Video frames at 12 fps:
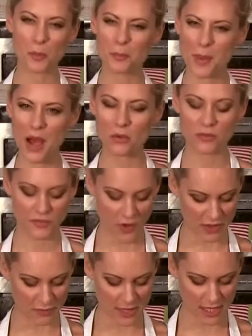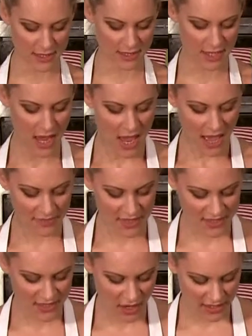about five minutes and they're
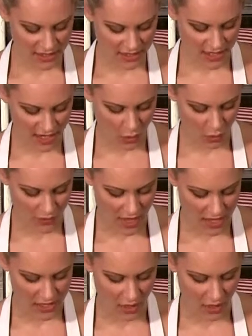starting to take on that